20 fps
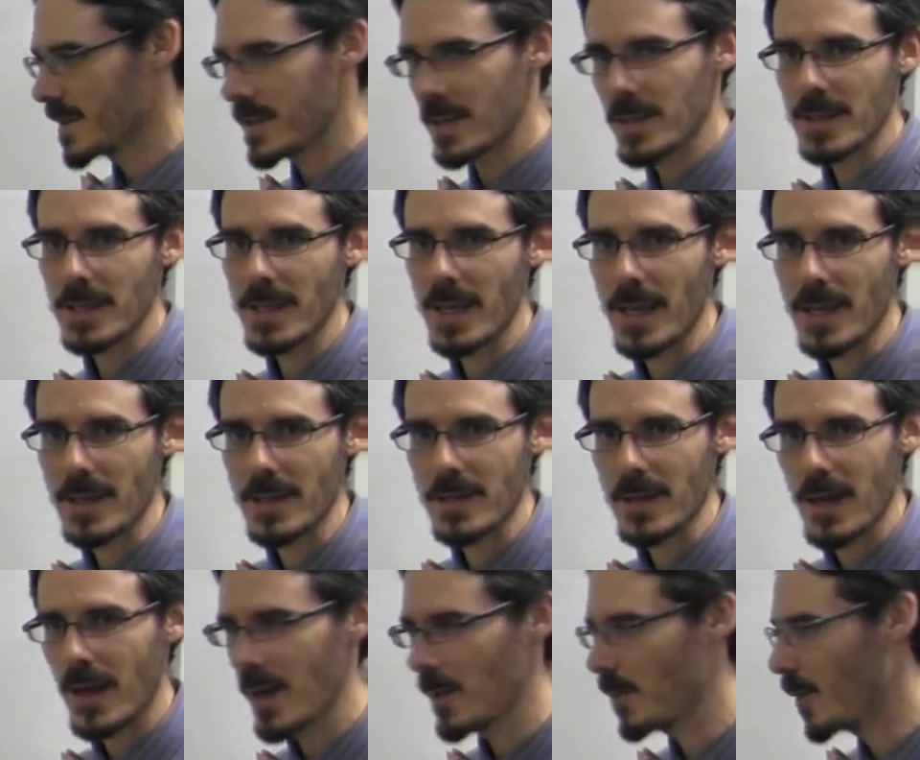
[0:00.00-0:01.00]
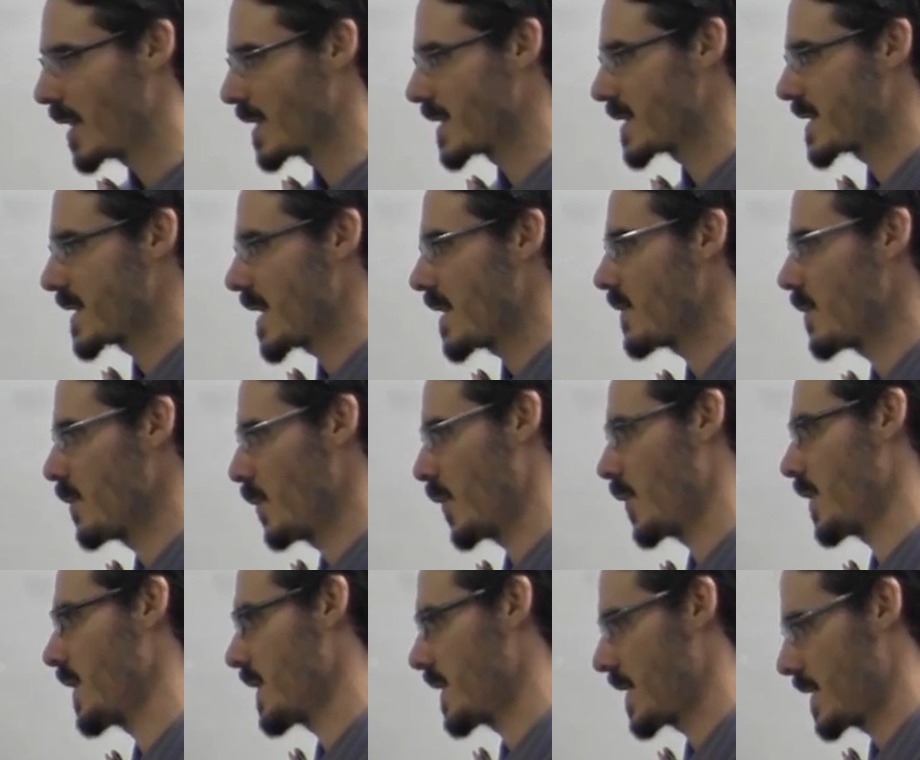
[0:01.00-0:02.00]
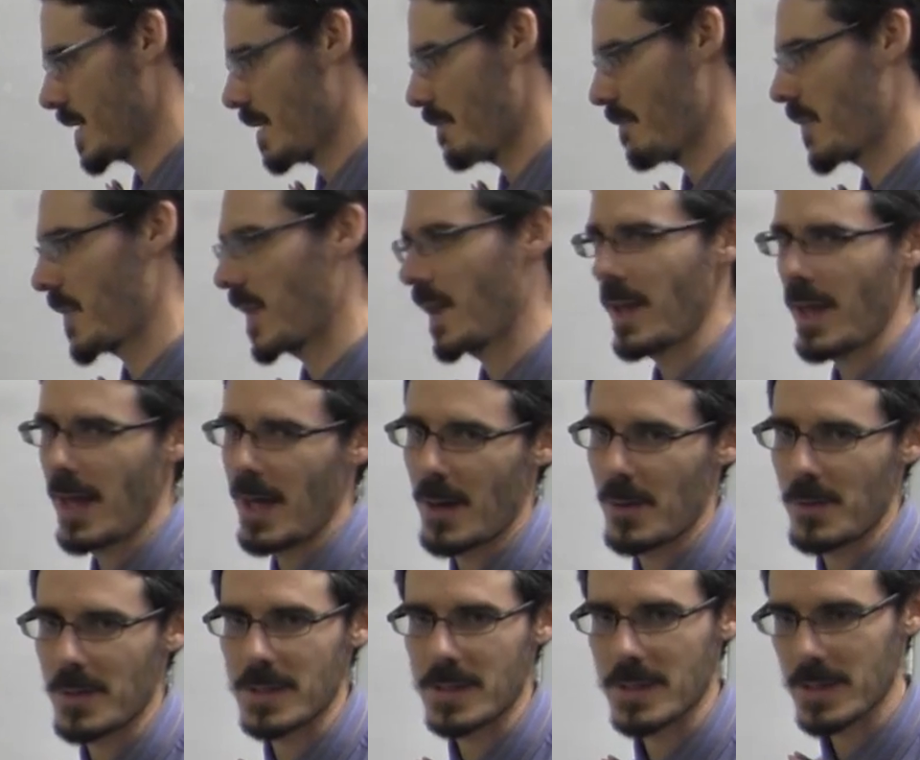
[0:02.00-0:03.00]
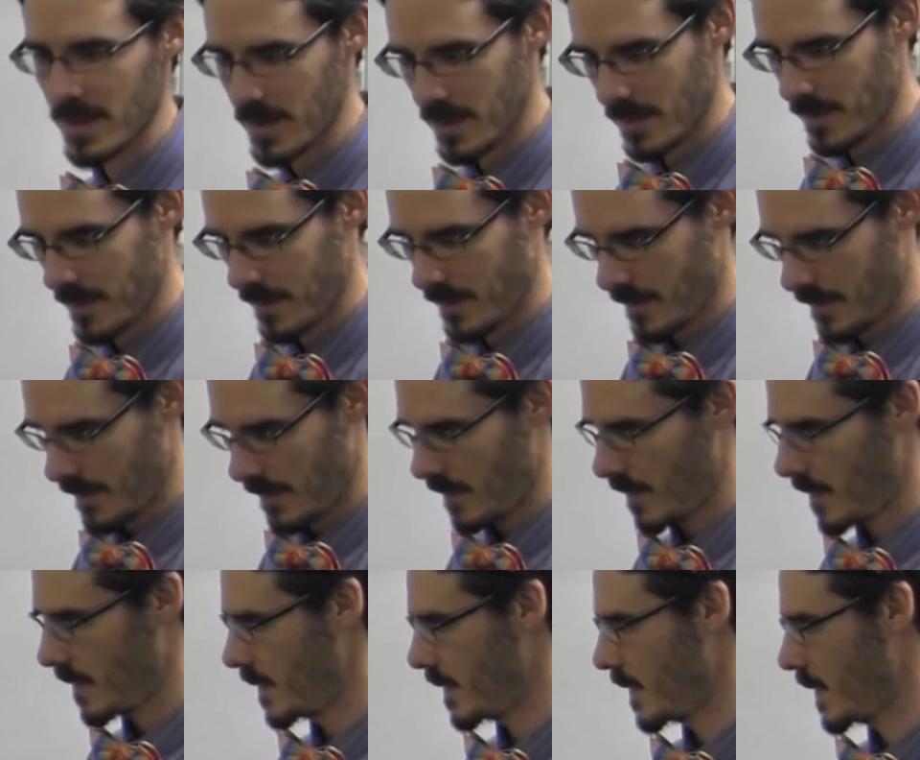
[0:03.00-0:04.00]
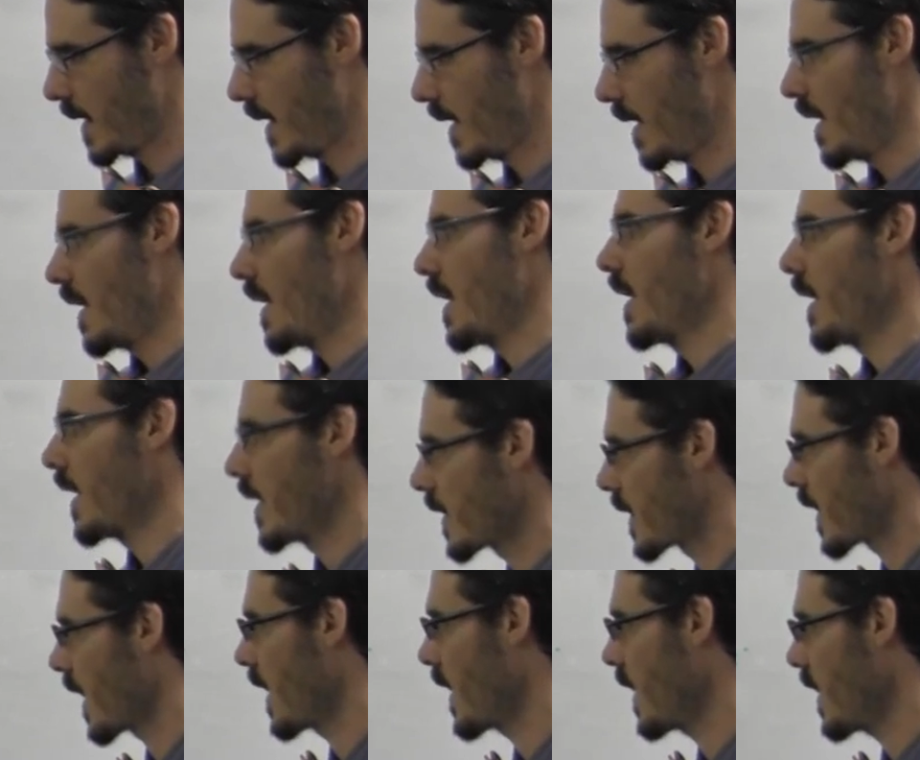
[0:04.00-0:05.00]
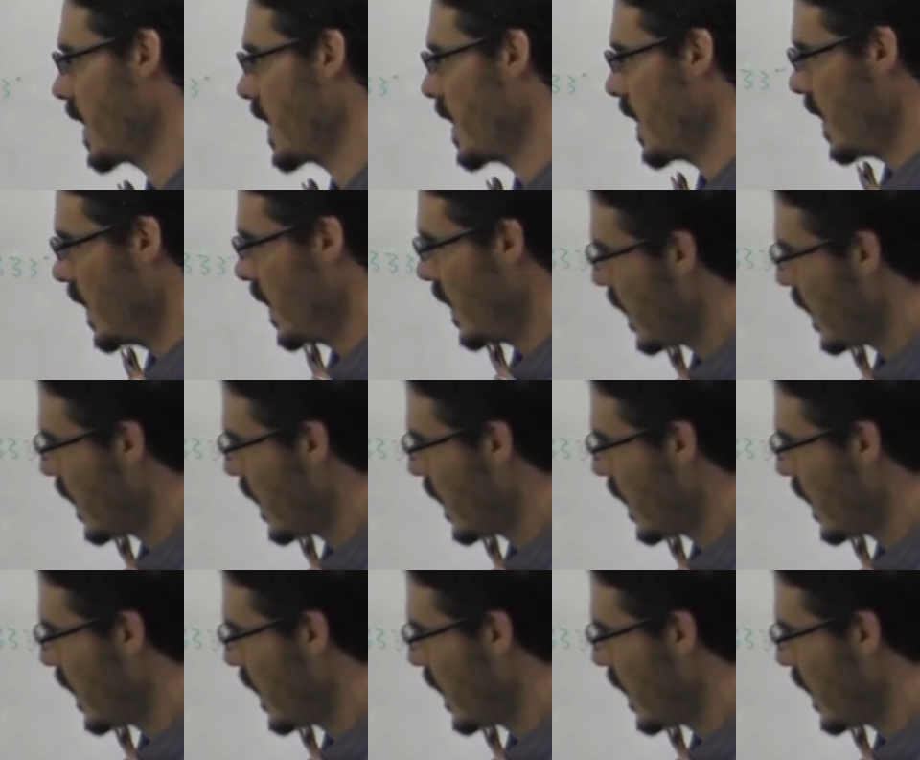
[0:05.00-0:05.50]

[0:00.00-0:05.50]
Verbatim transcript: till the end. I want seven point something hours. Okay,